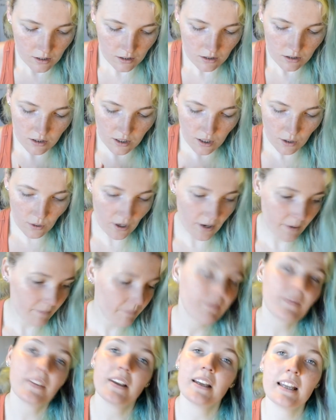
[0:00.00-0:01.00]
So
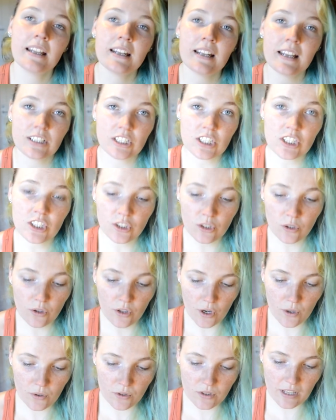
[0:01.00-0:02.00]
in addition to
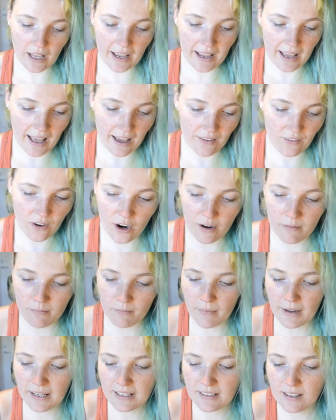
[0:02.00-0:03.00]
those, I have
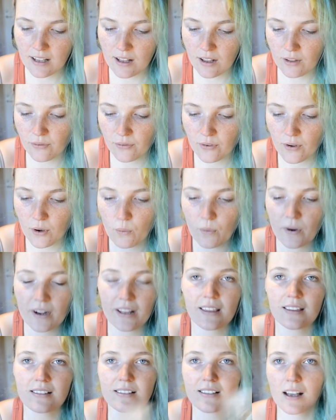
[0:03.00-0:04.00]
armed myself
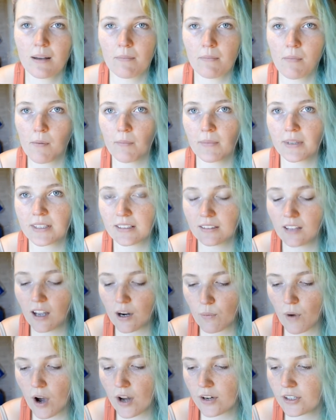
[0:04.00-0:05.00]
with some
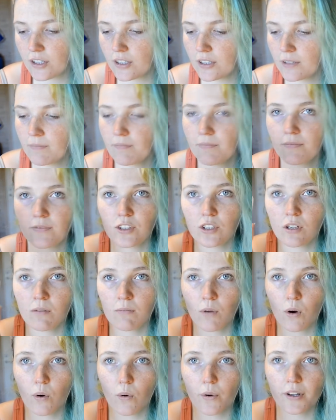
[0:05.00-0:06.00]
micellar water,
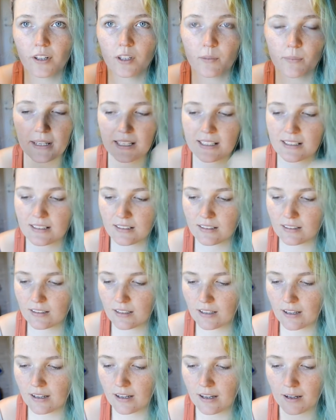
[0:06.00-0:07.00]
some oil-based
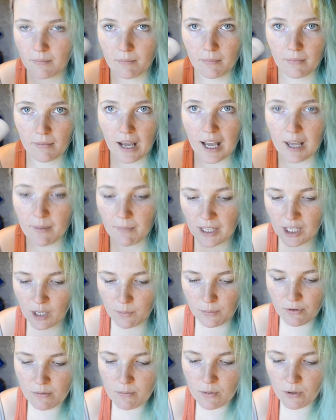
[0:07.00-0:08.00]
um, eye
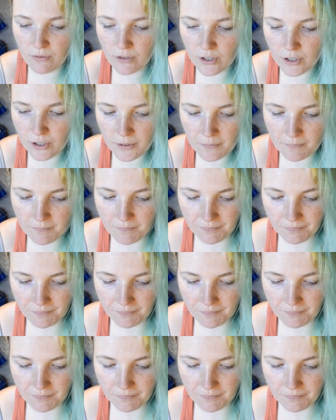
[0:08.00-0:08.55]
makeup remover